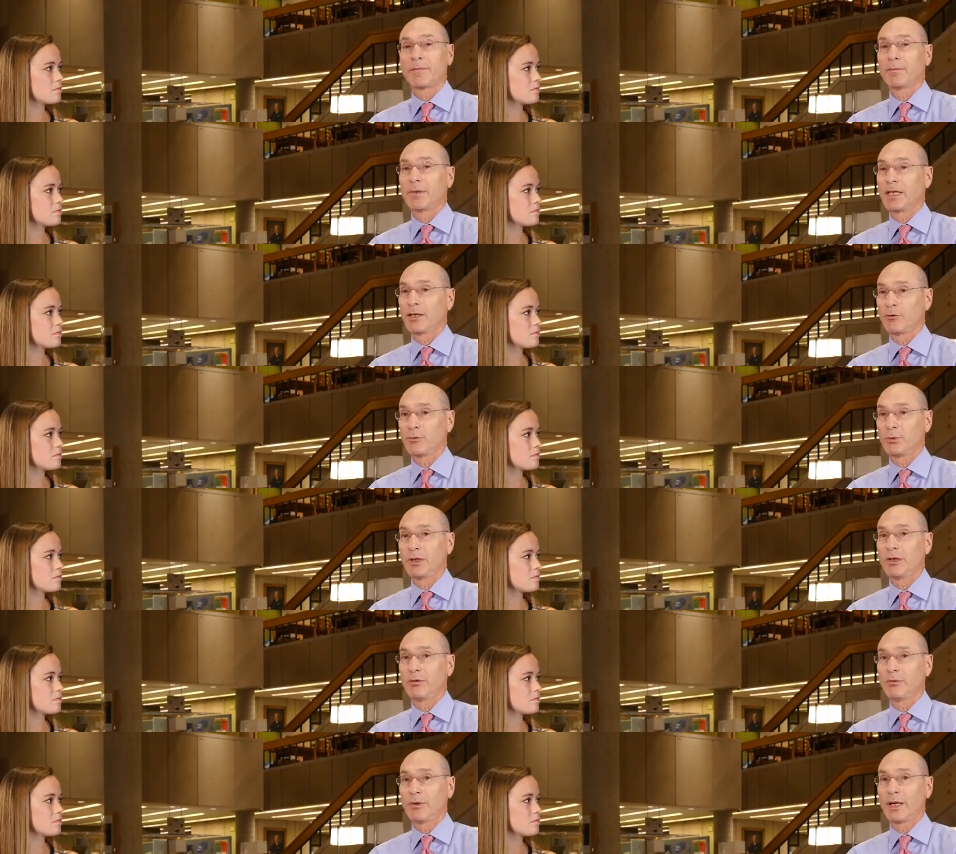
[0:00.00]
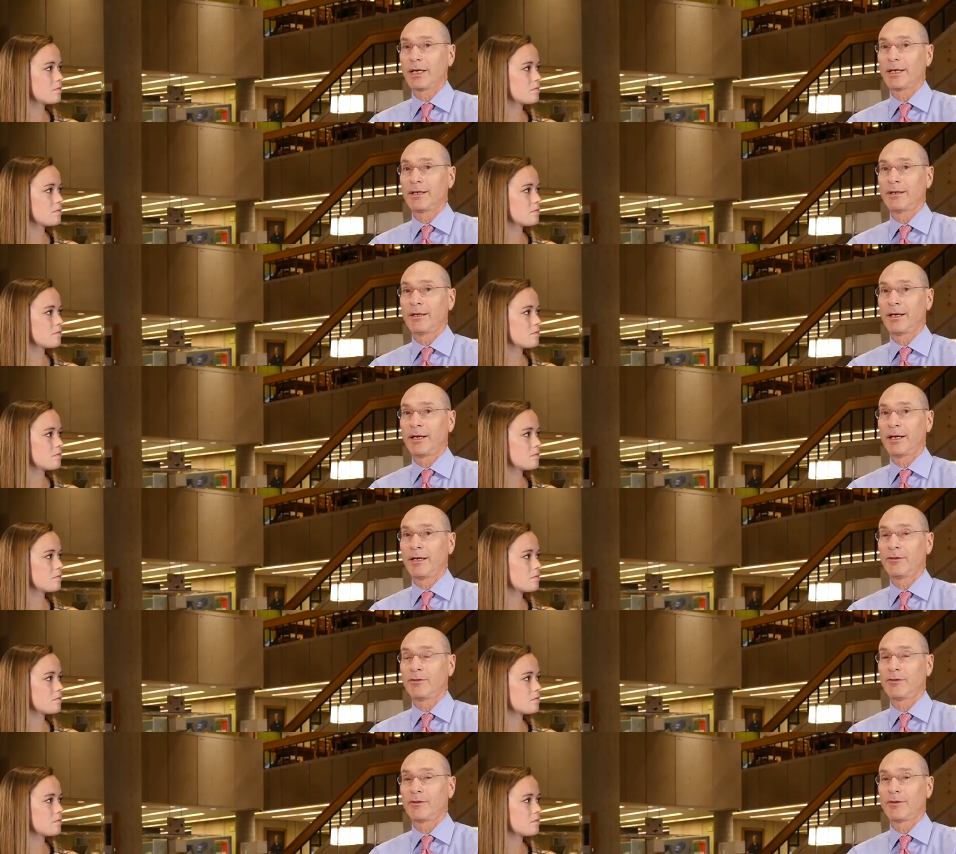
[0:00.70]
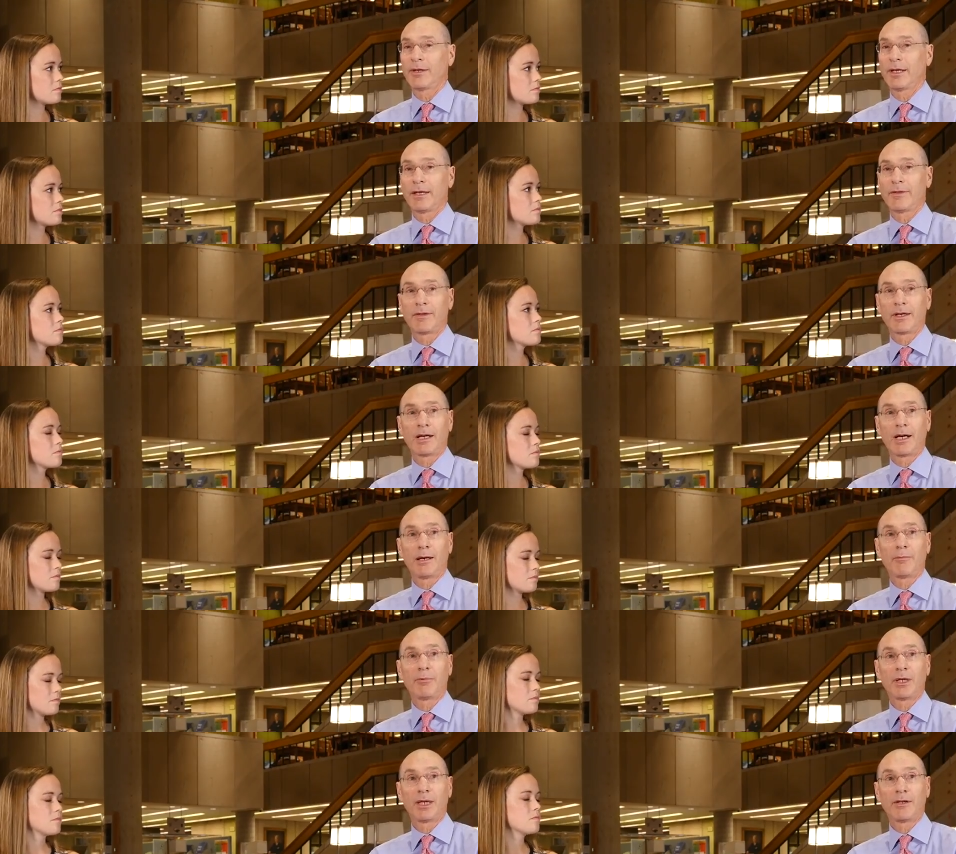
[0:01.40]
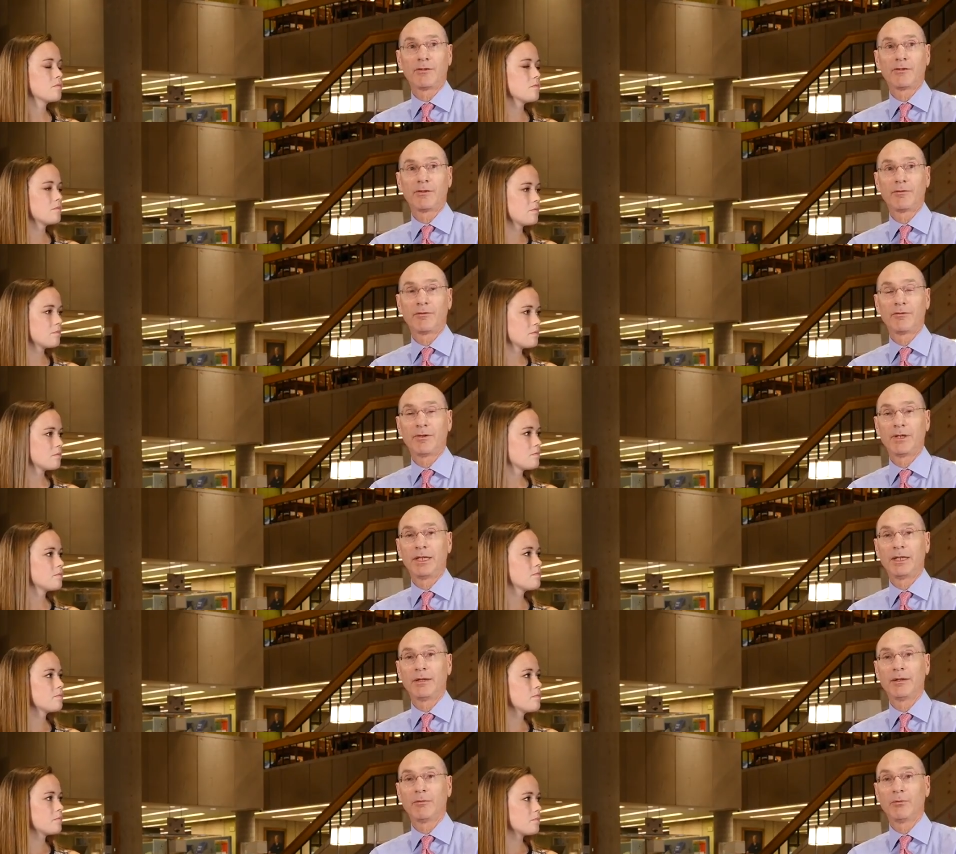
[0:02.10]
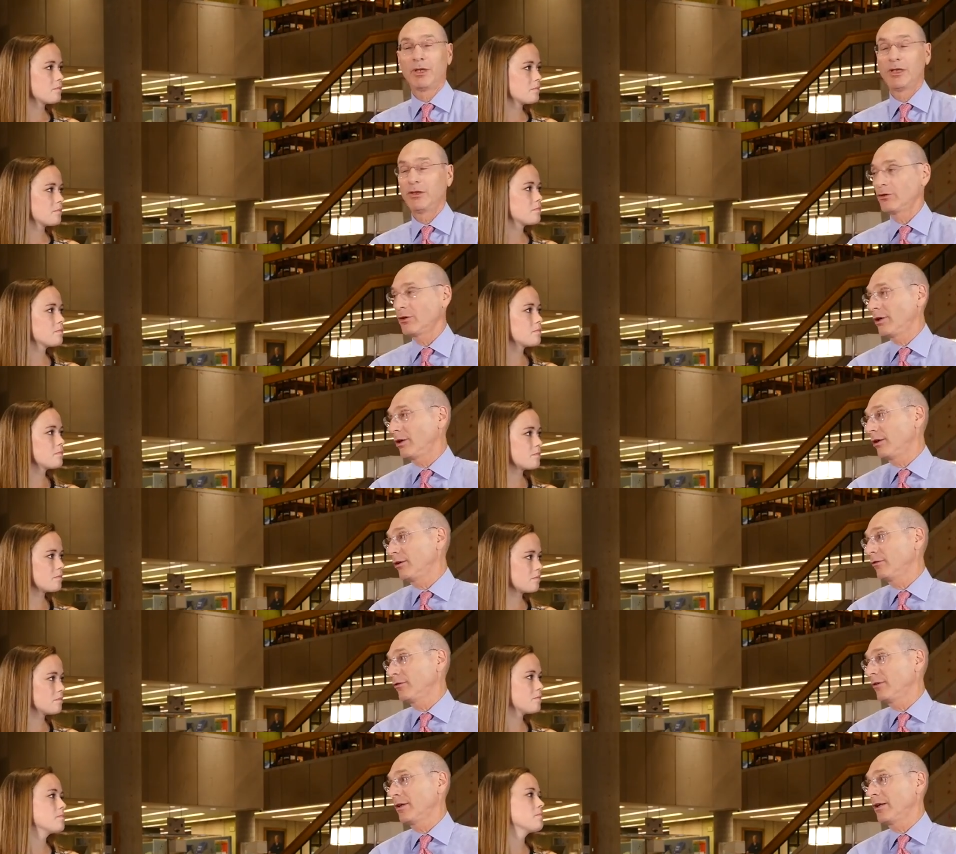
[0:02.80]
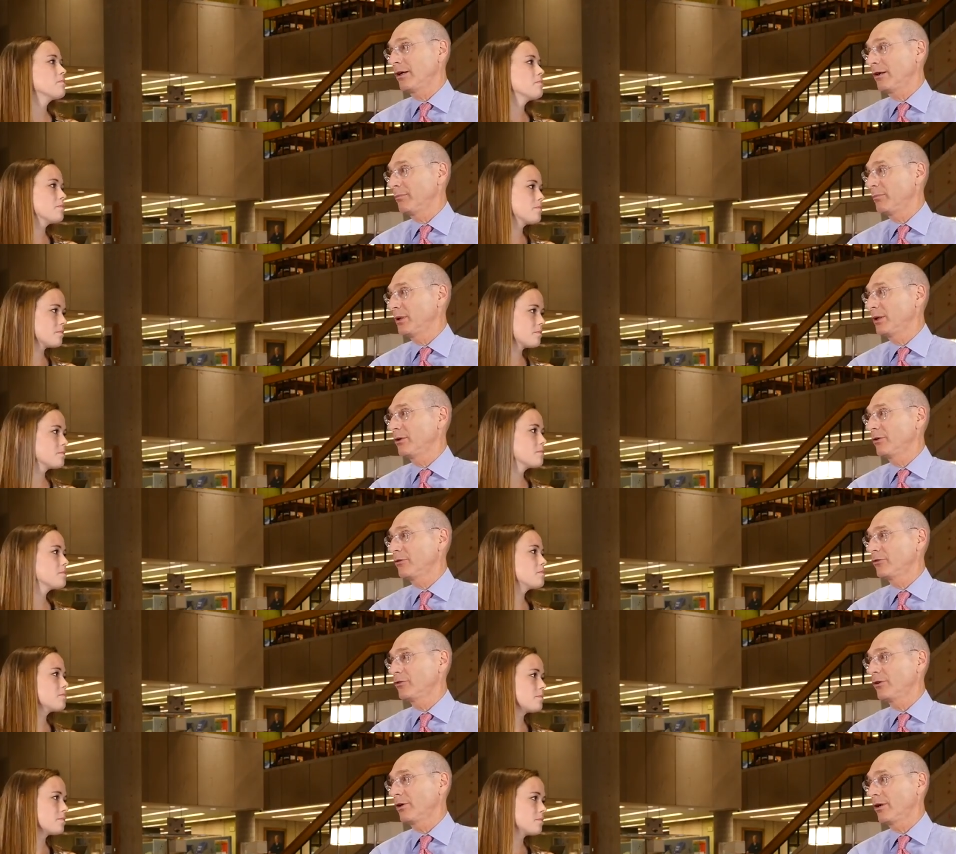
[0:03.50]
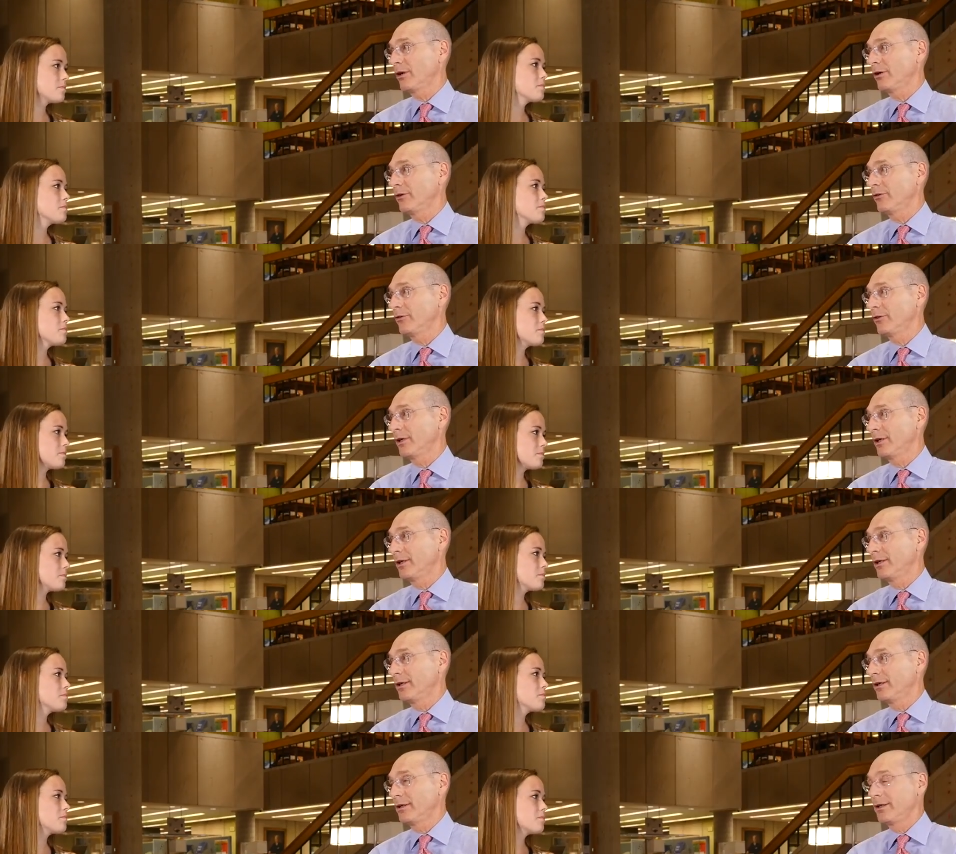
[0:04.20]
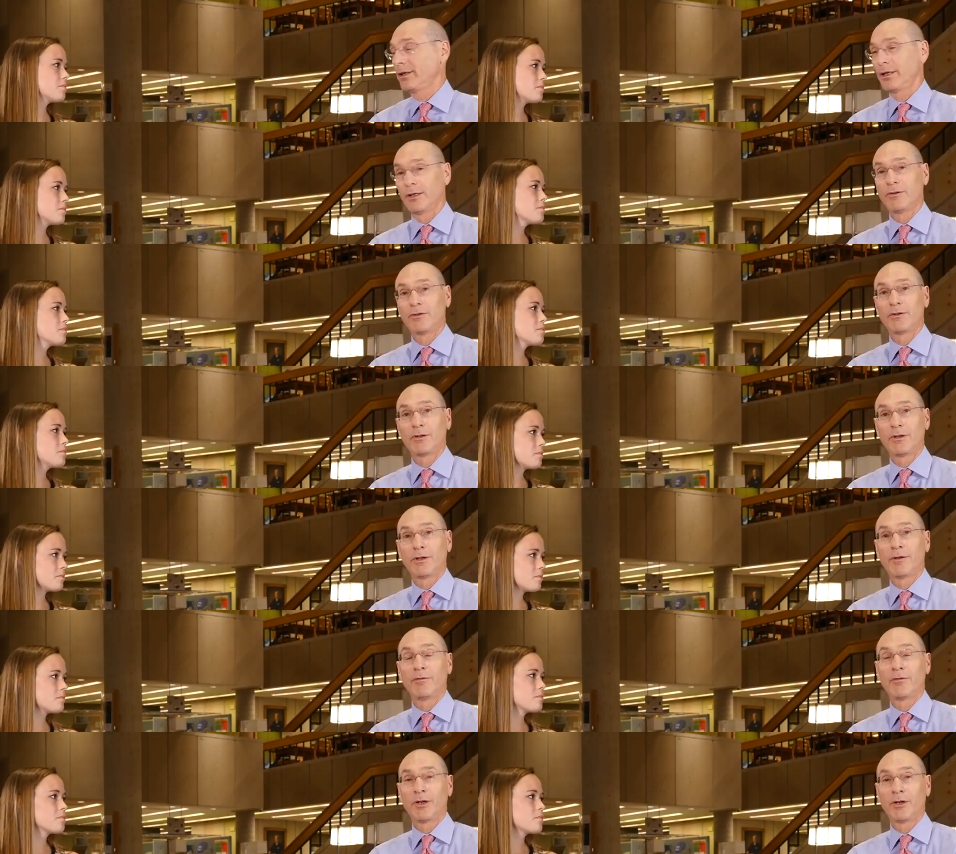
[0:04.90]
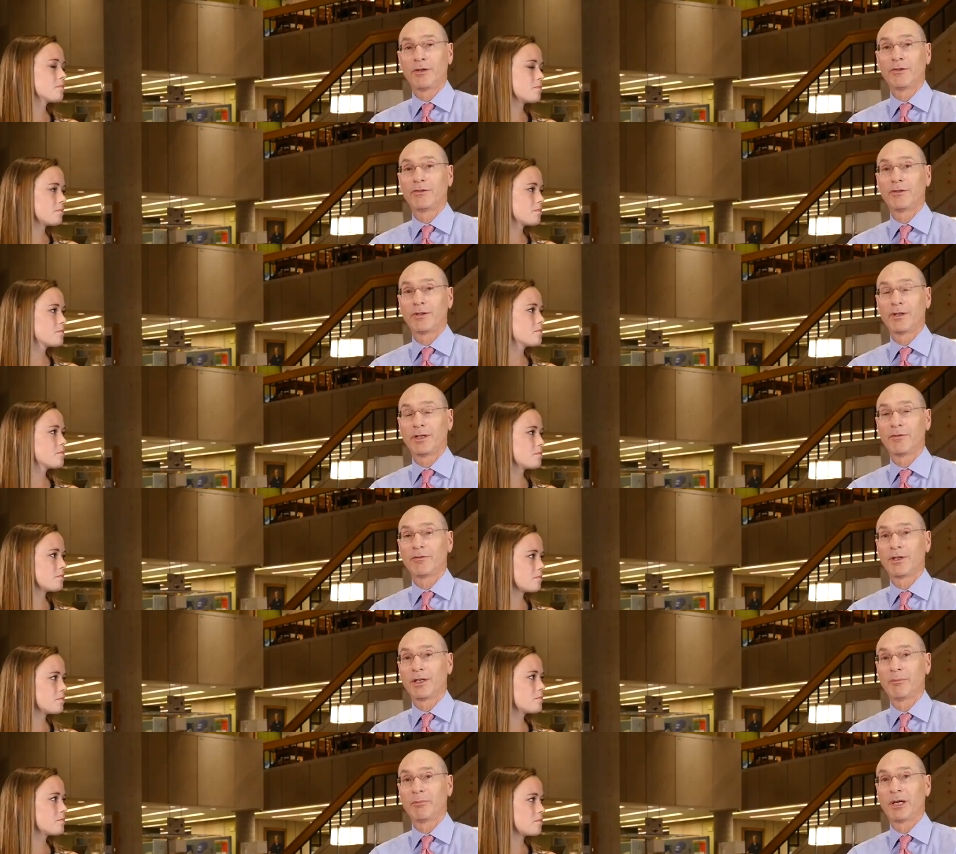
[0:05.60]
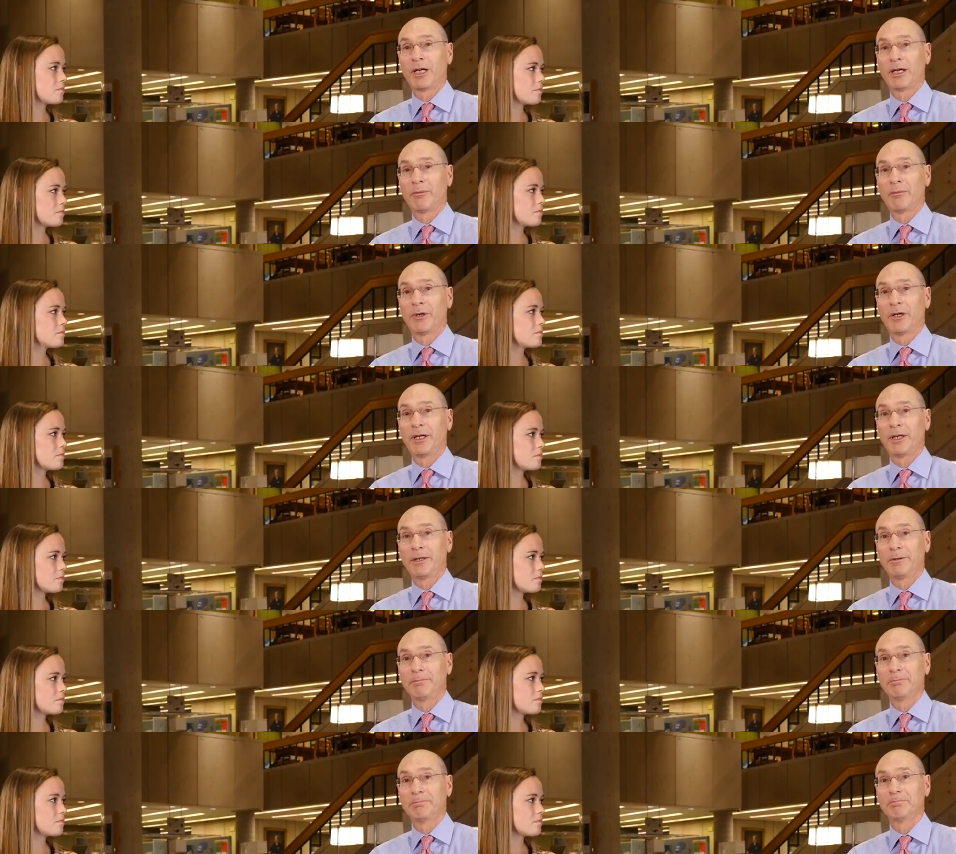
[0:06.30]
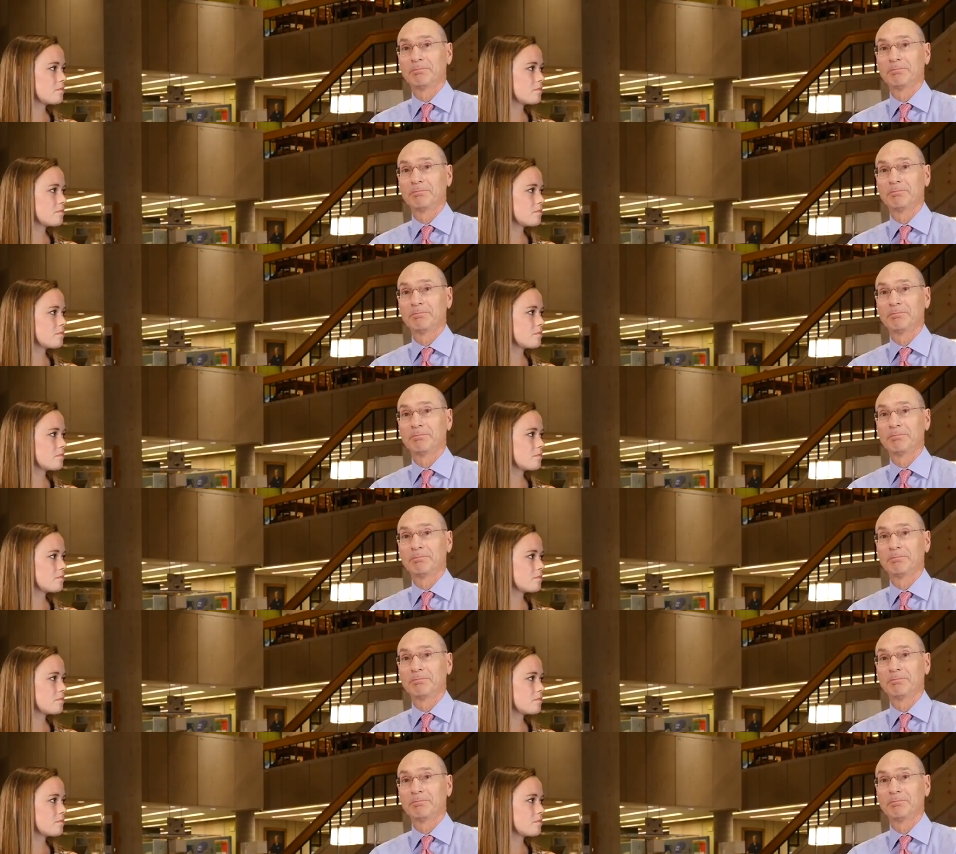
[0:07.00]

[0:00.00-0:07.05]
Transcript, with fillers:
Speaker 1: because we do recognize that the comprehensive fee that we charge and that our peers charge is a very significant amount of money.